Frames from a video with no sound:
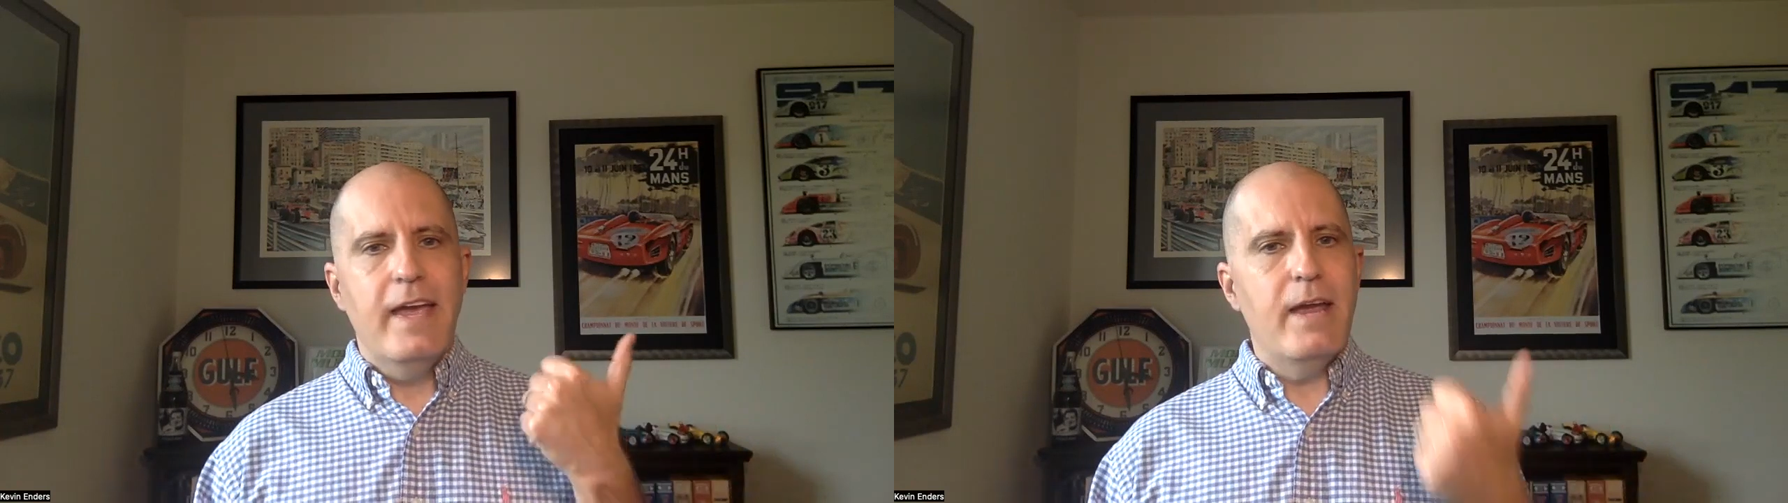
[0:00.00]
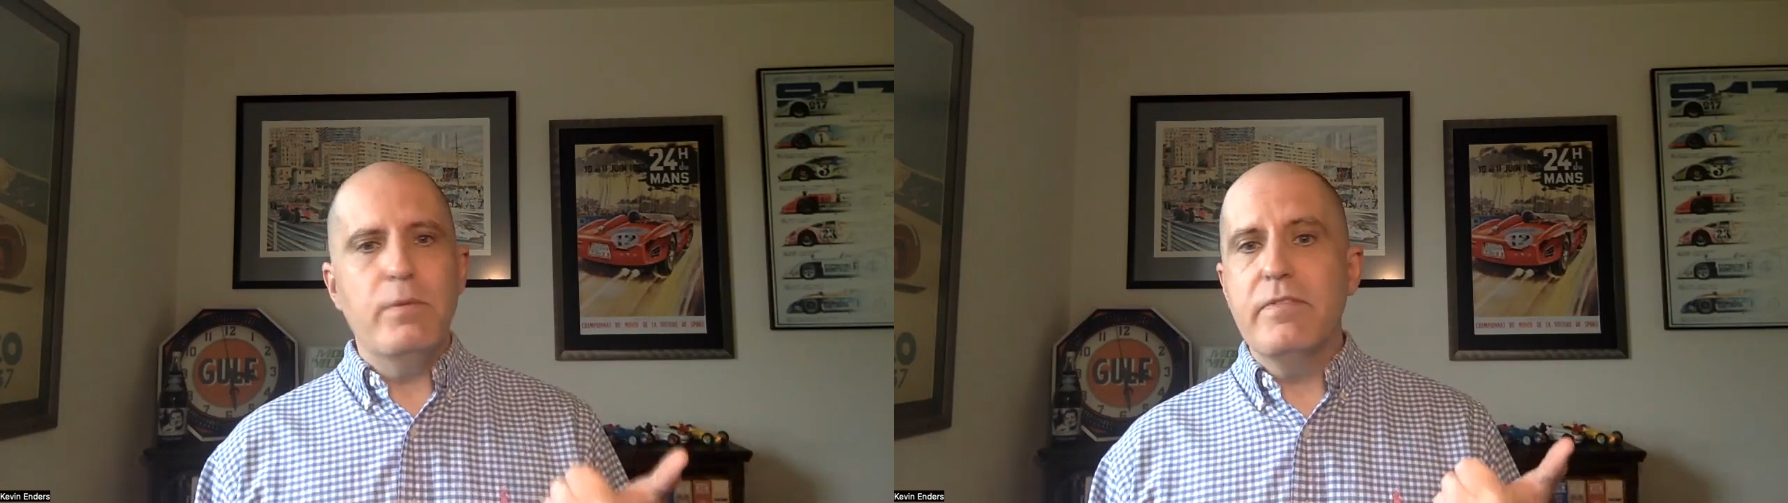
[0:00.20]

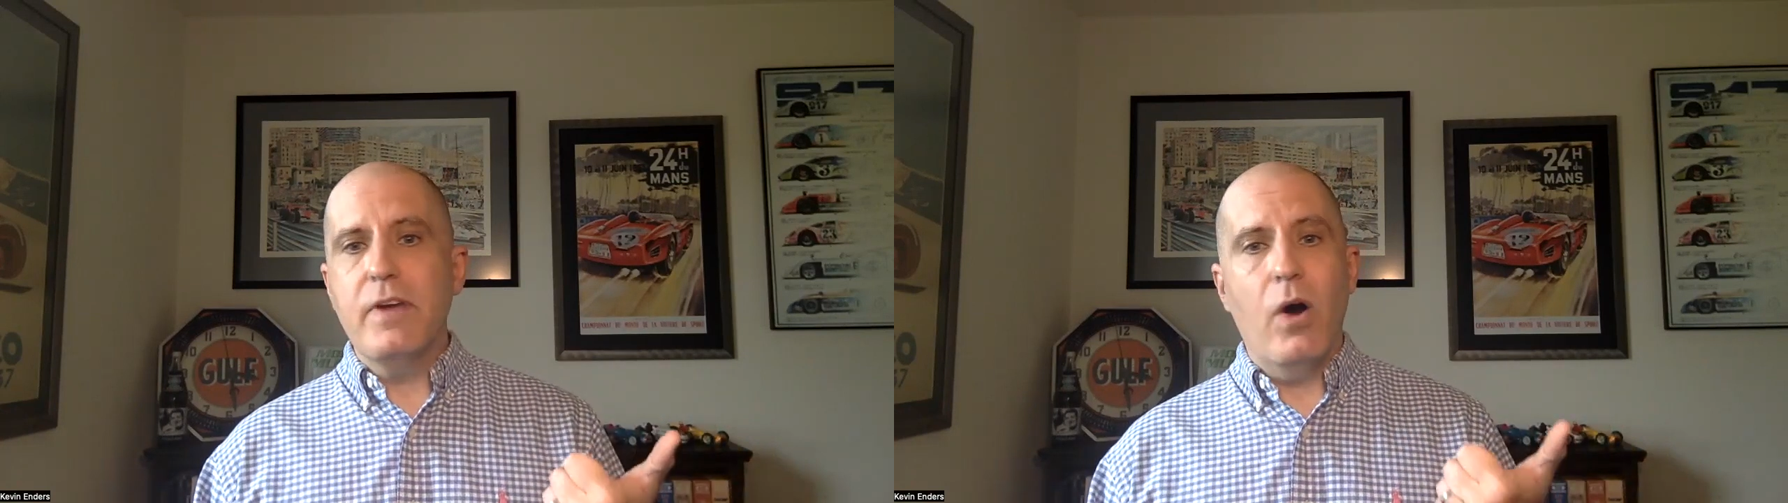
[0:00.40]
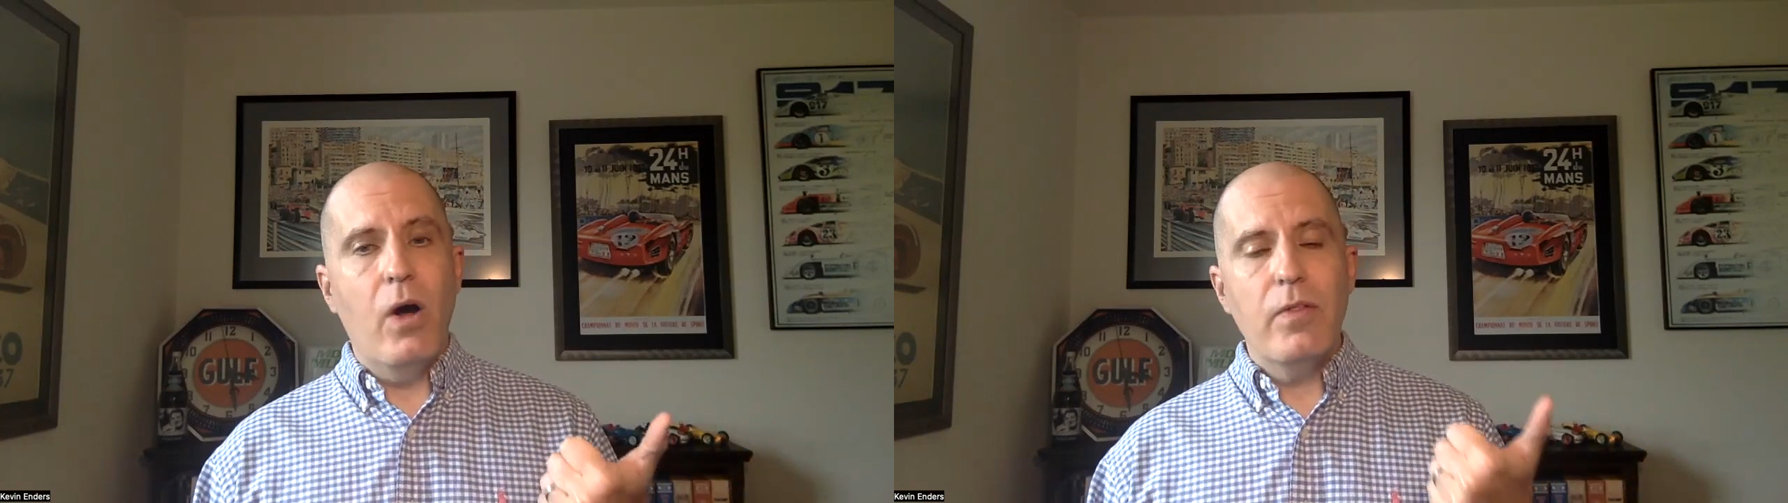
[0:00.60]
hey,
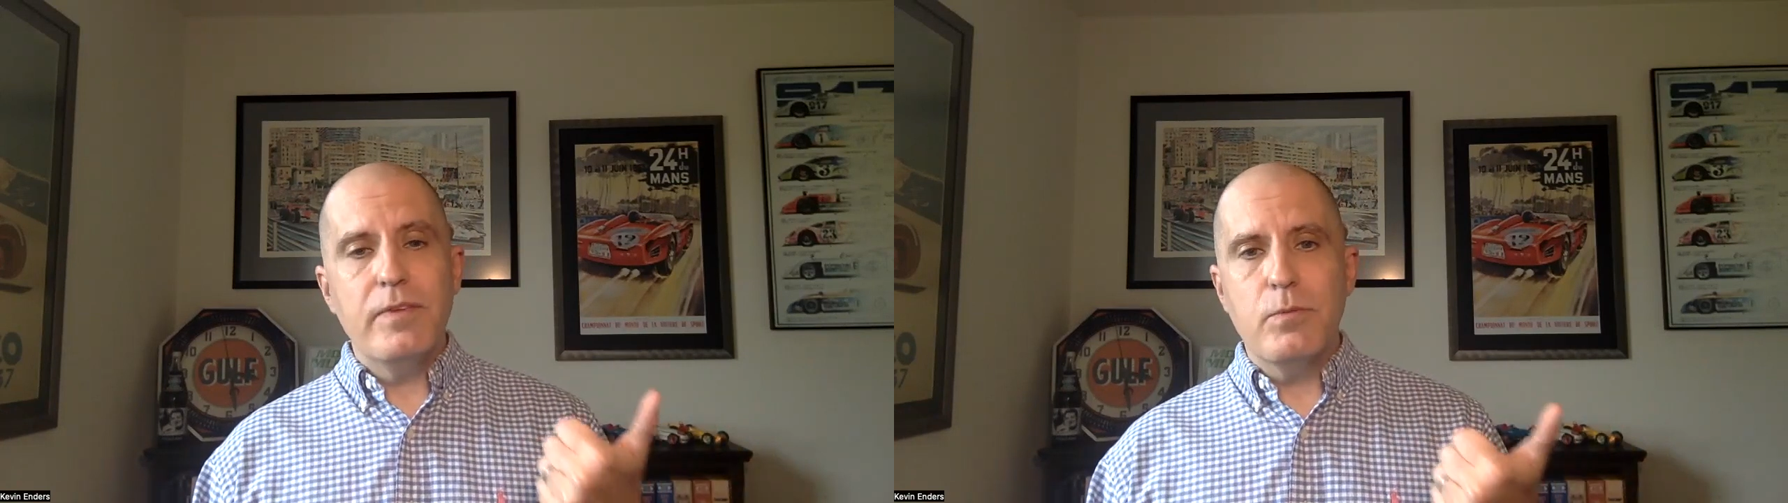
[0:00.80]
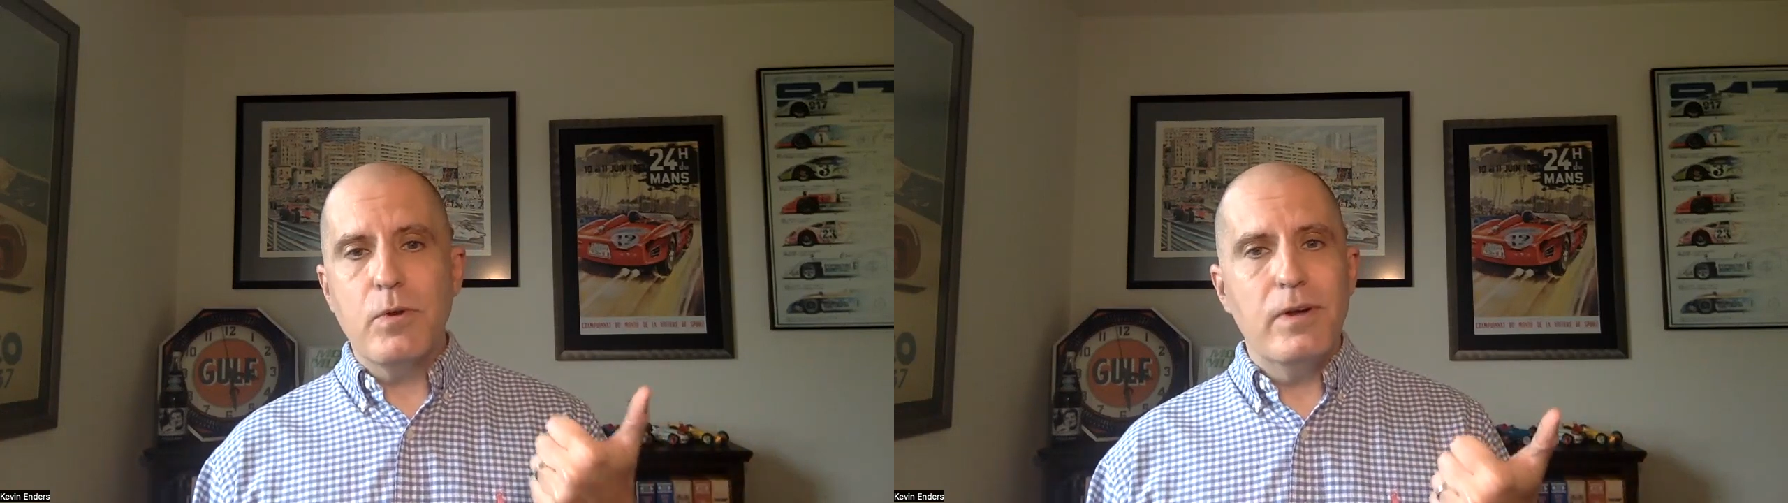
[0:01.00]

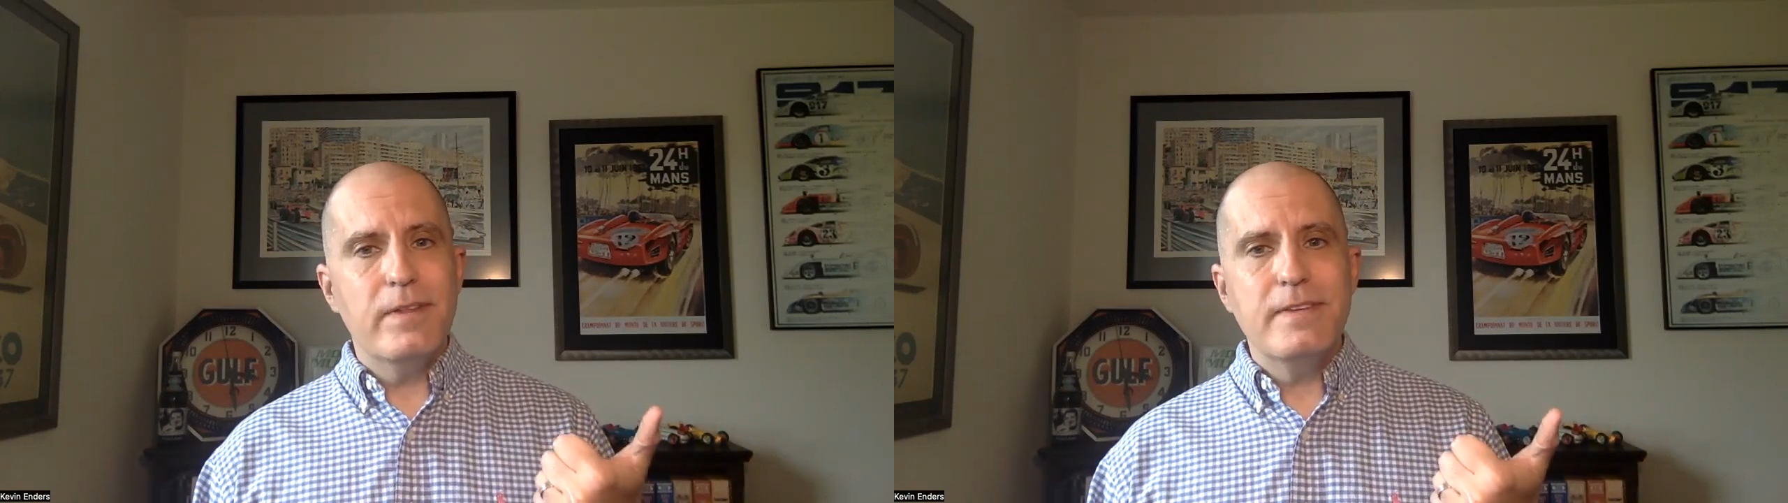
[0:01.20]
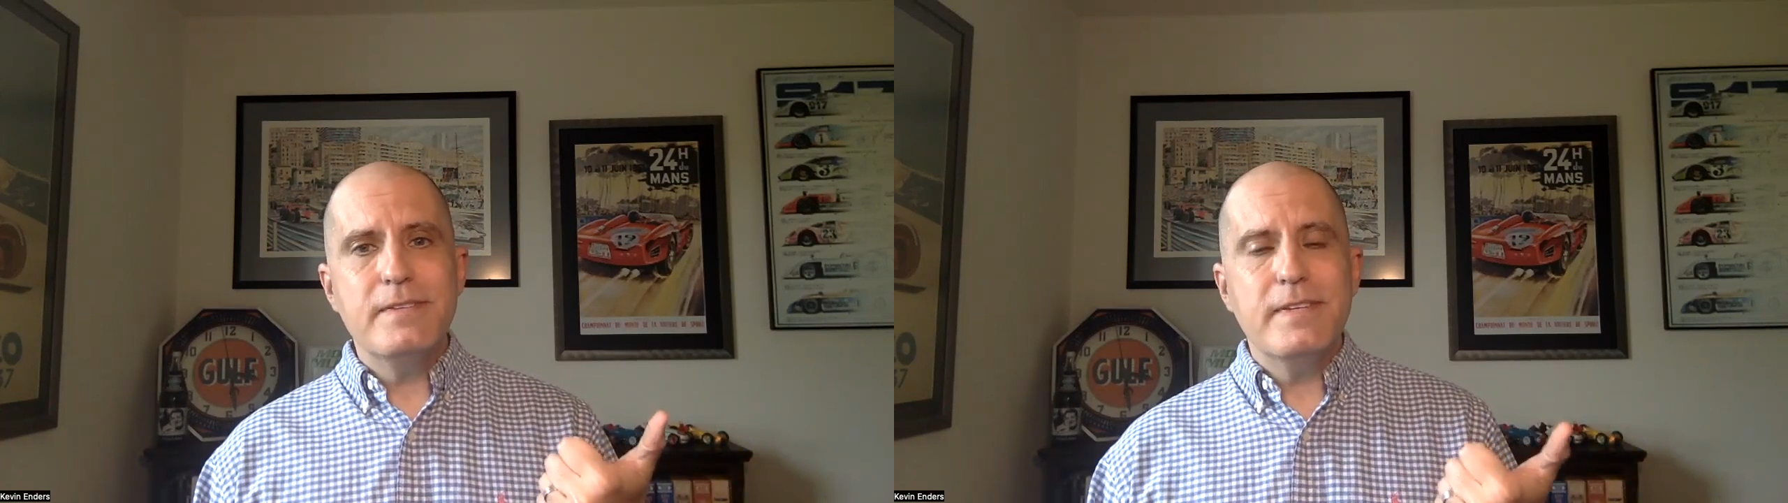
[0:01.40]
we're
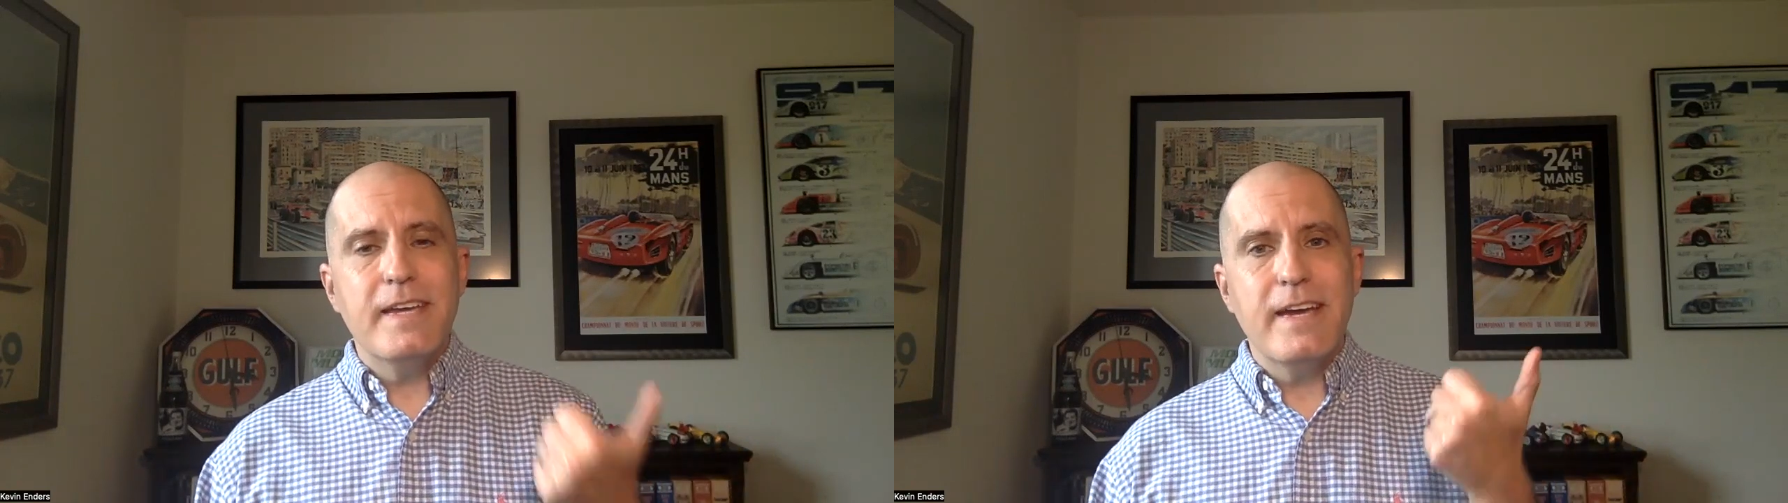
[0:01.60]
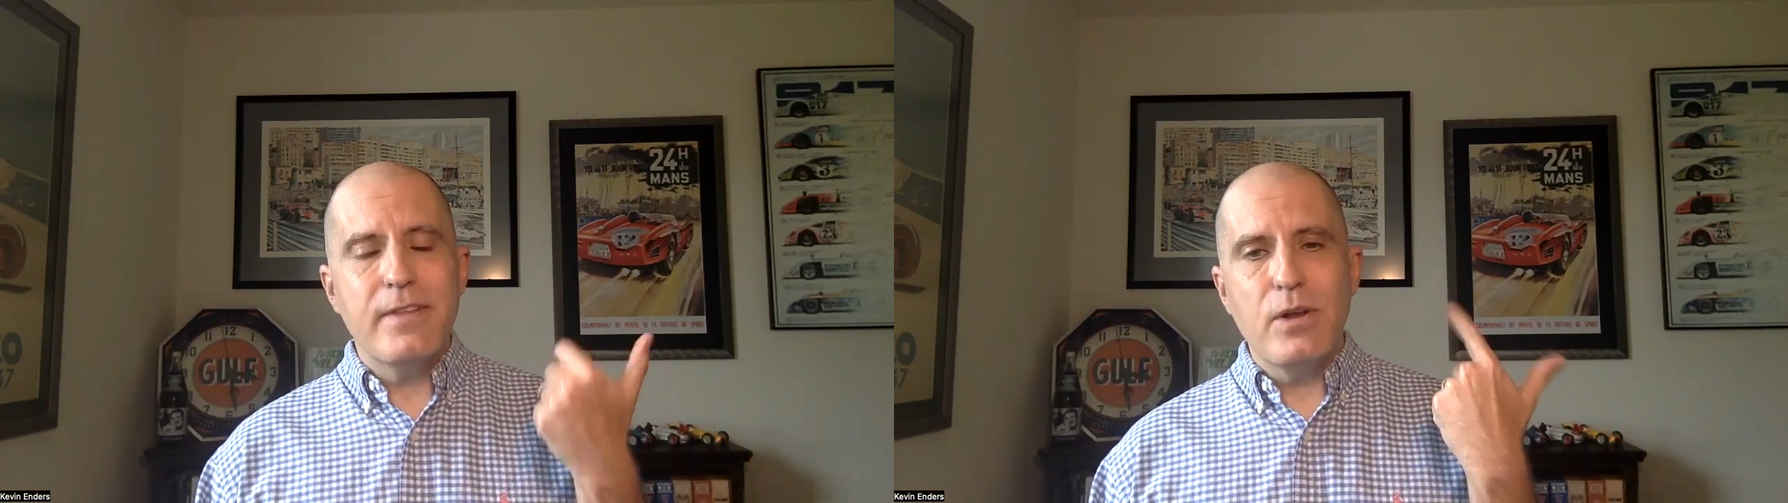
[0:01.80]
all in this
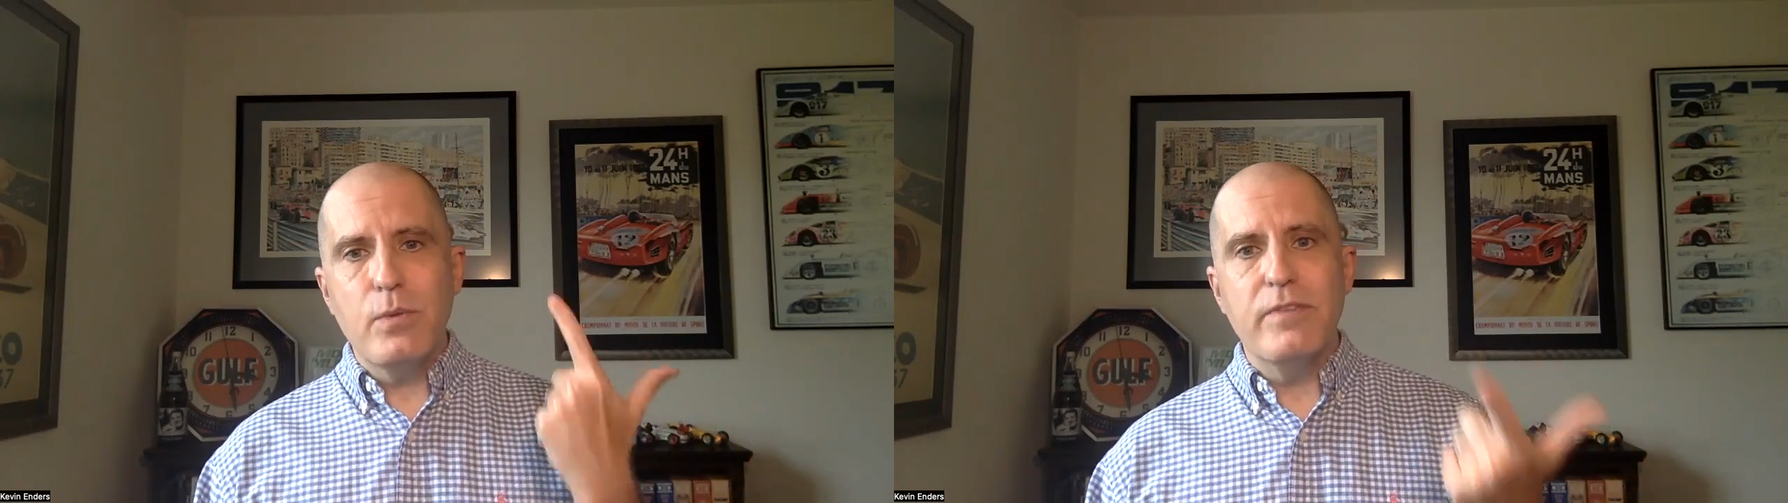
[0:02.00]
together.